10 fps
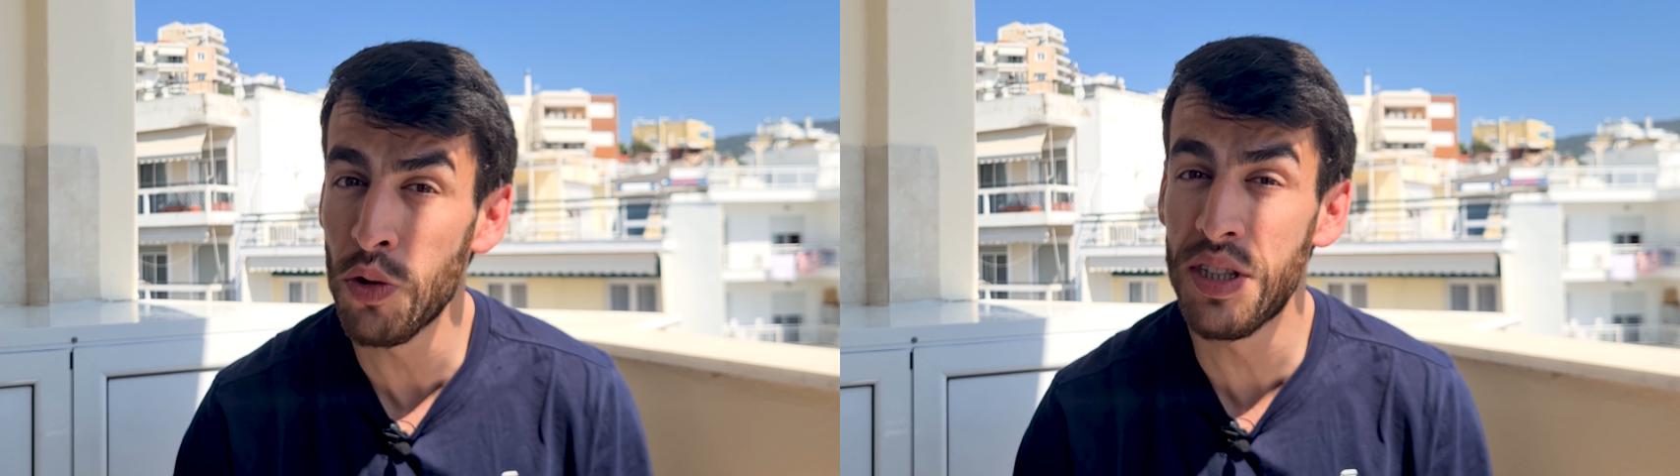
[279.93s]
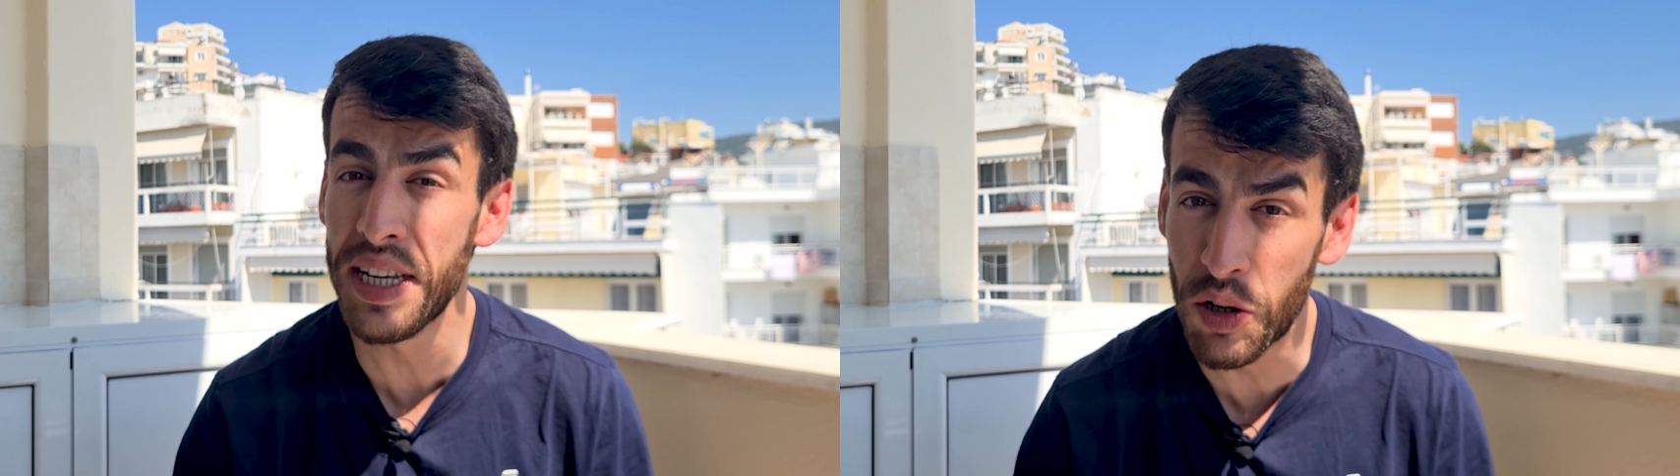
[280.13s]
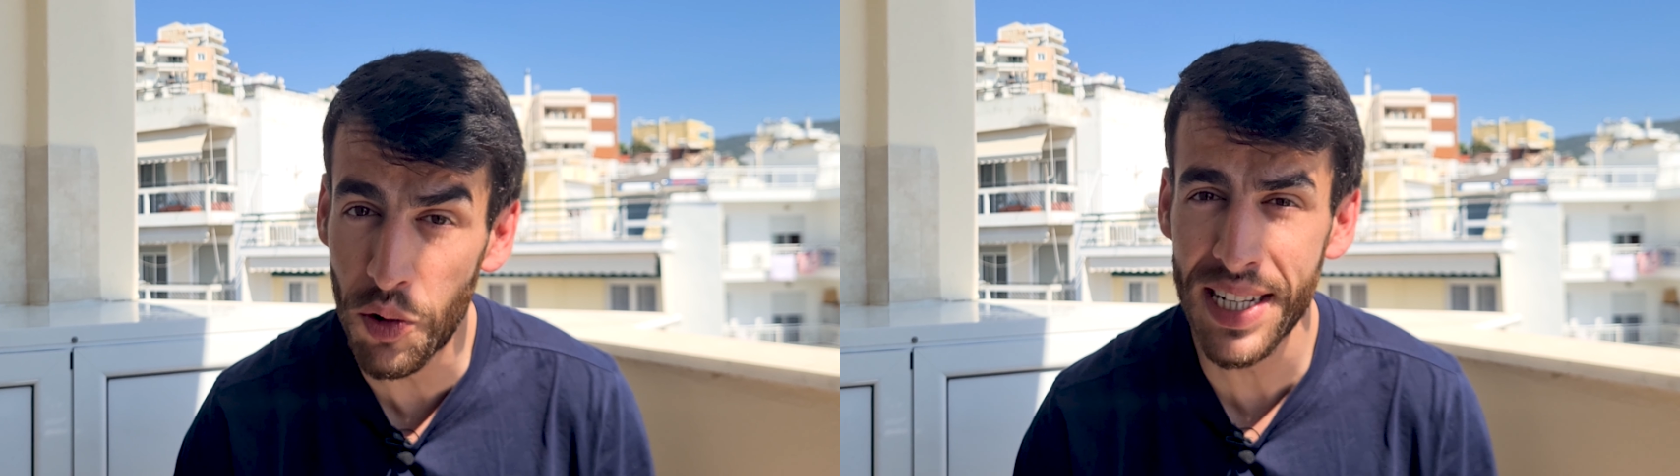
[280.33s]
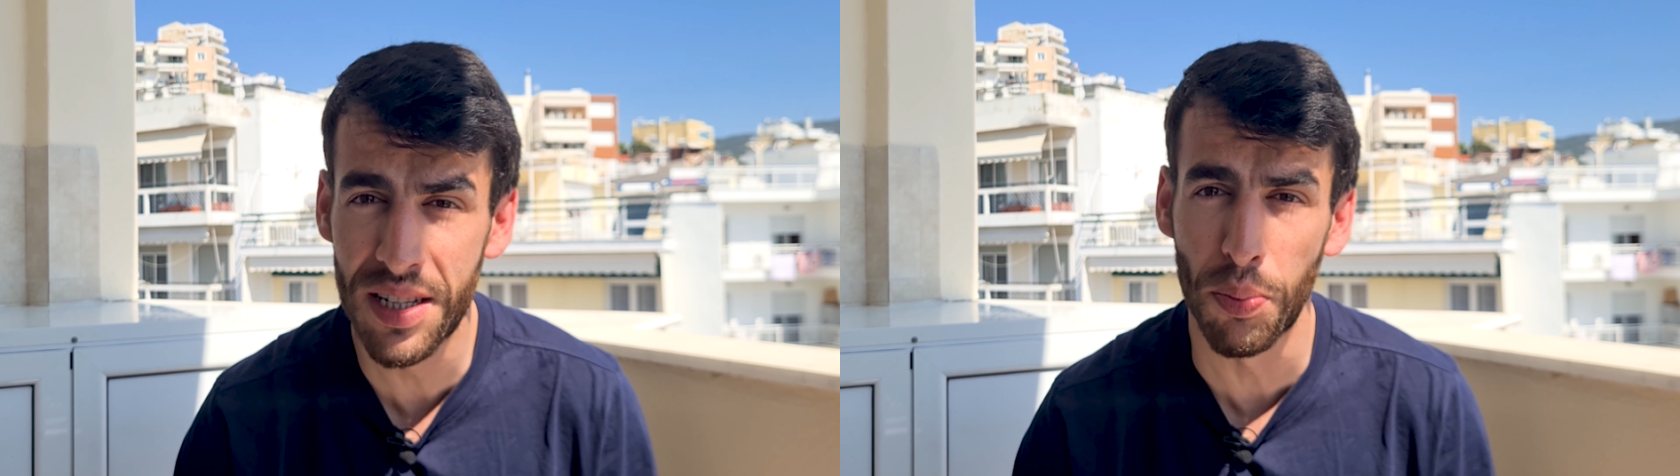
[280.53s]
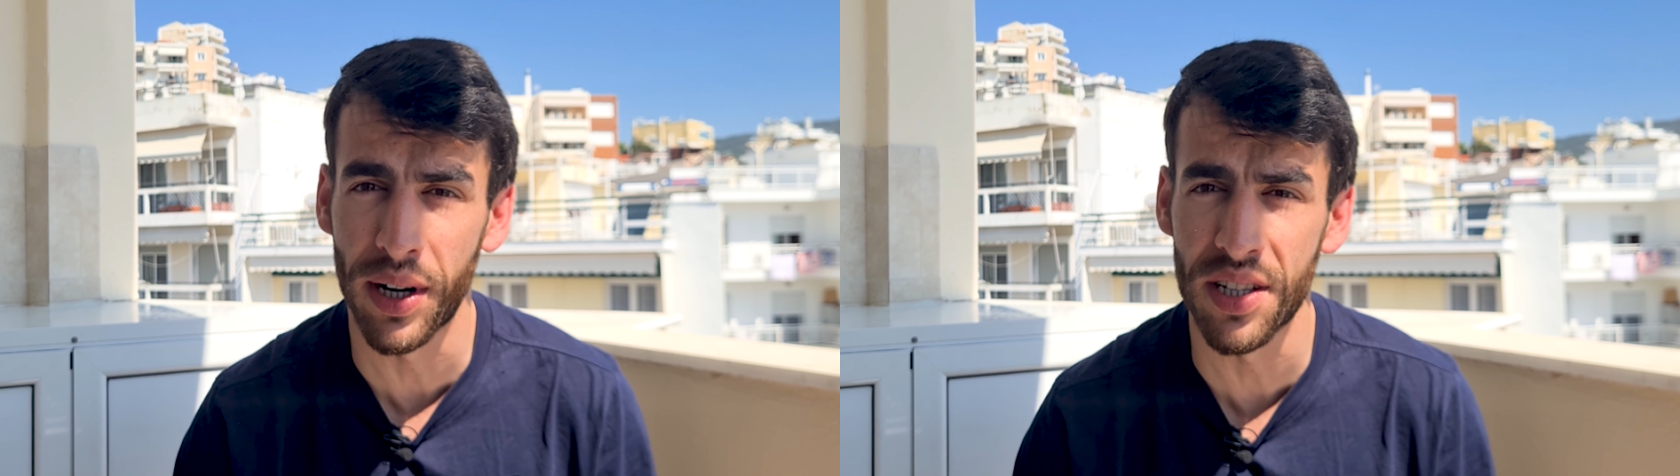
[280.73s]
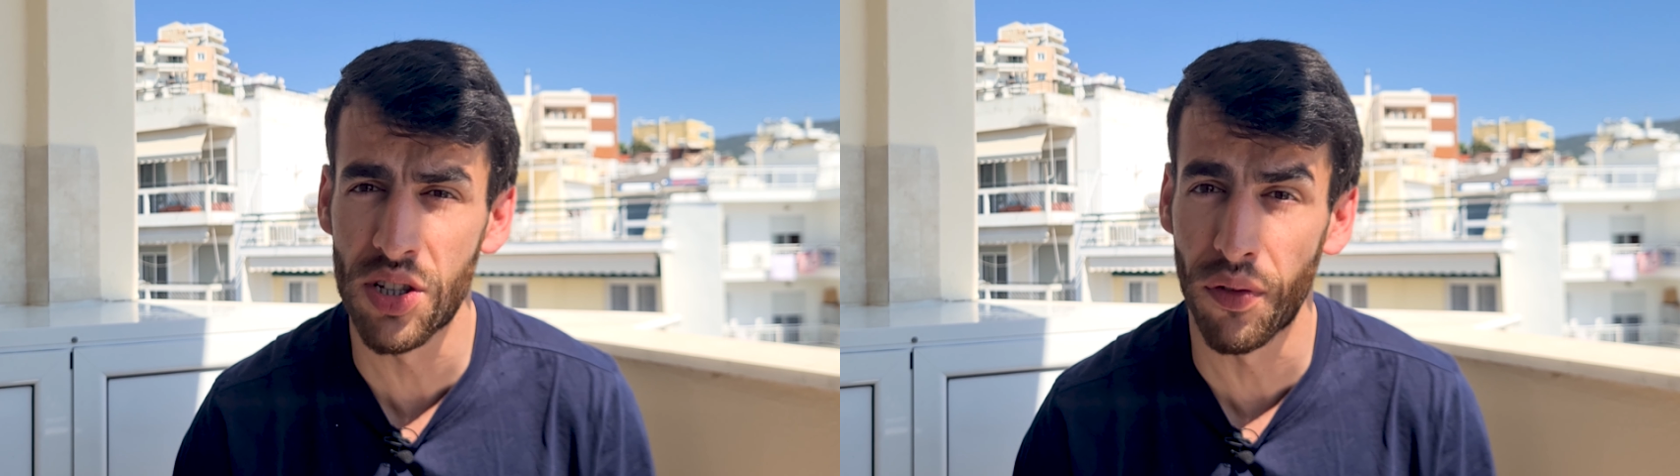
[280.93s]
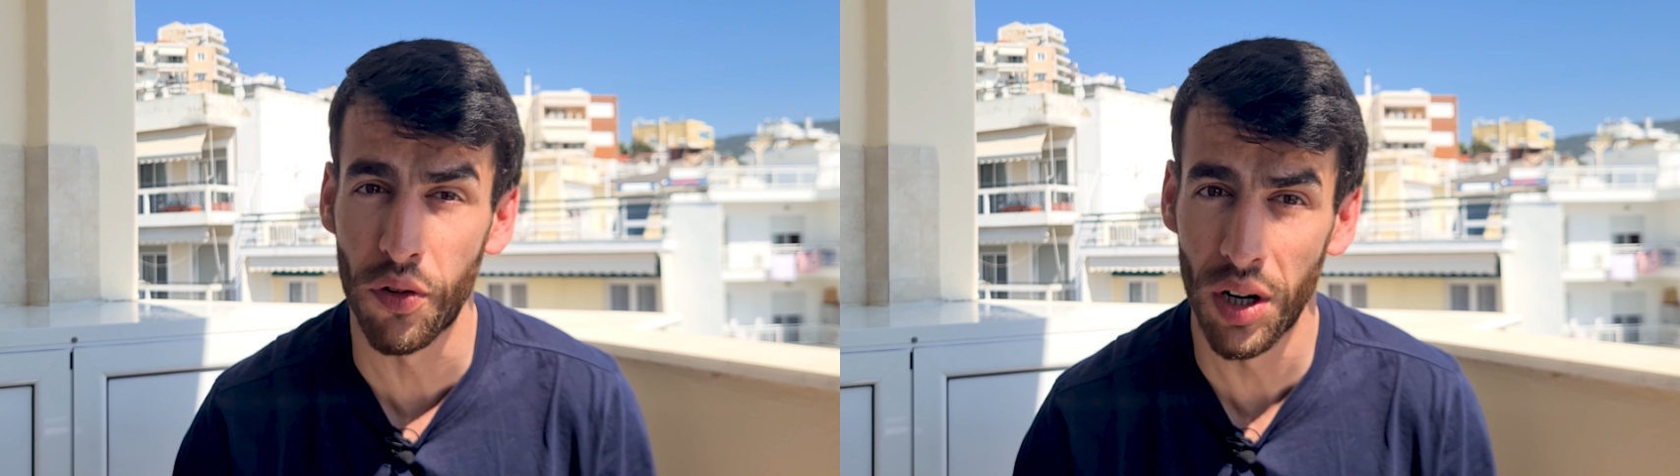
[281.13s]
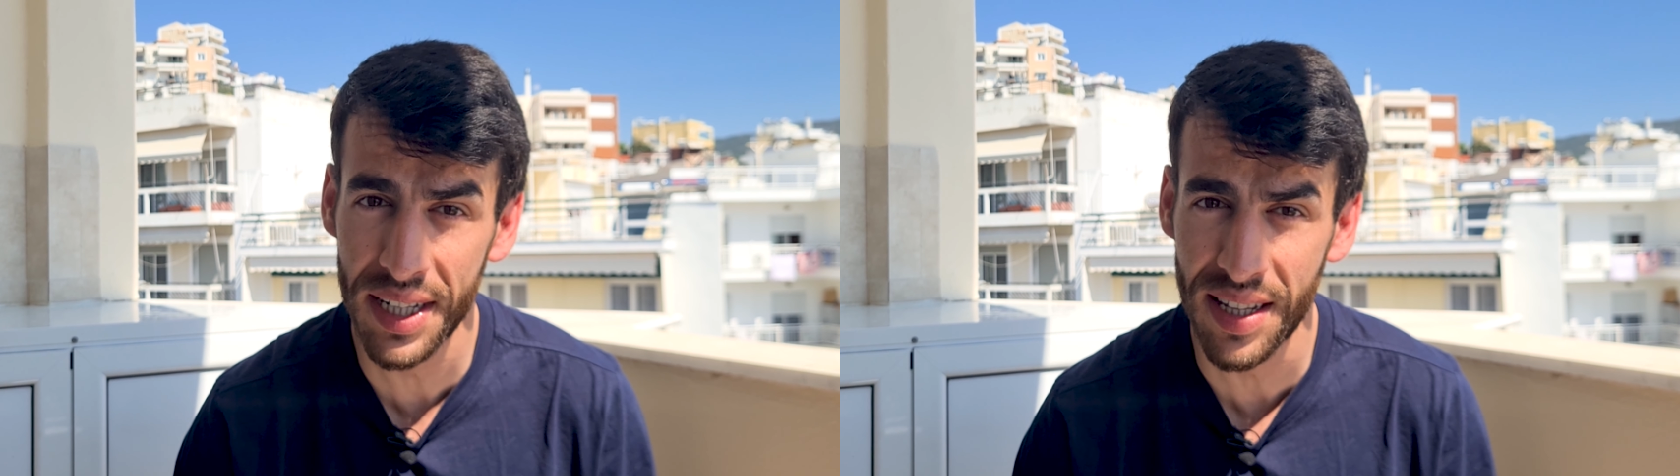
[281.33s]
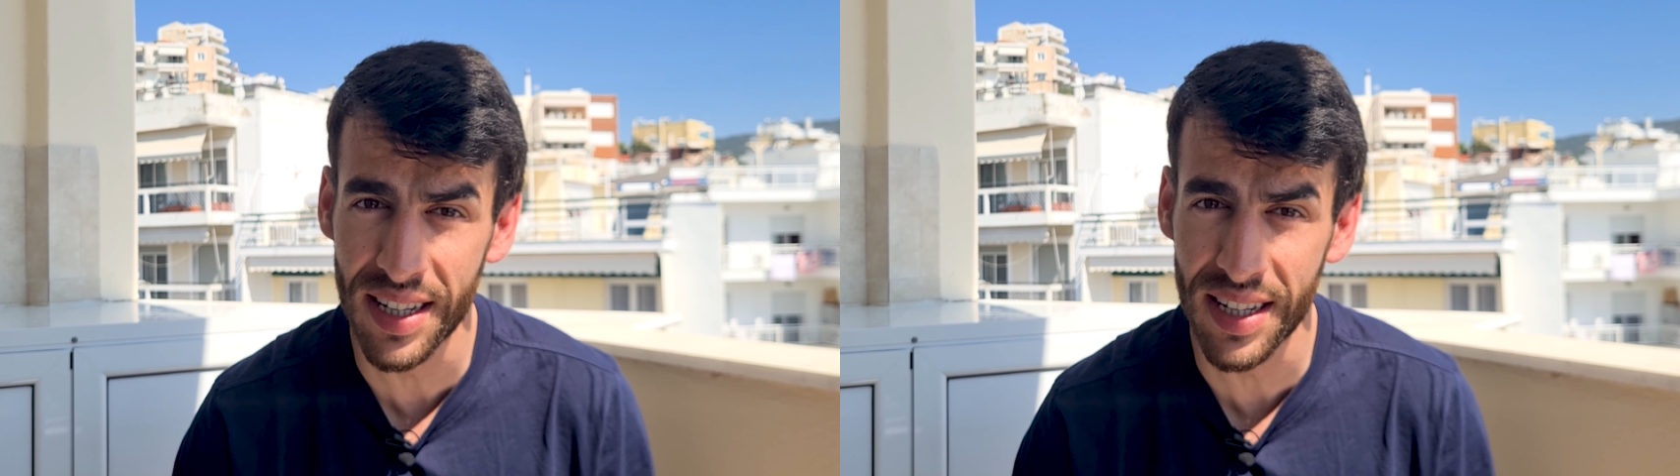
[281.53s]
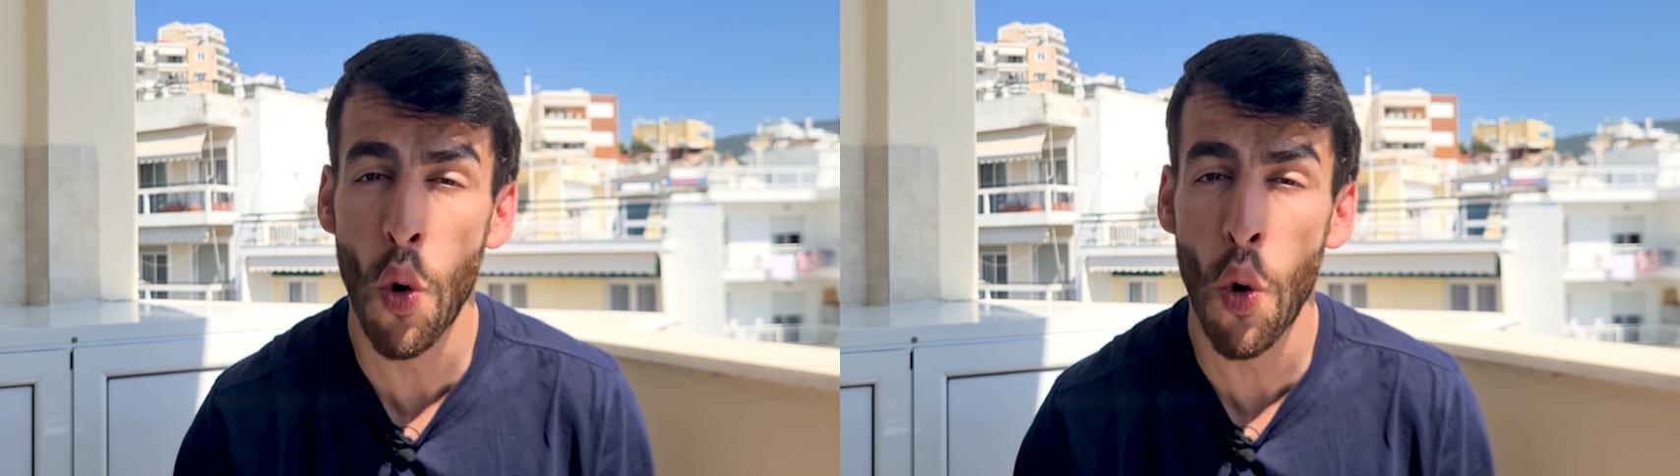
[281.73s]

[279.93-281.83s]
decrease the prices of your listings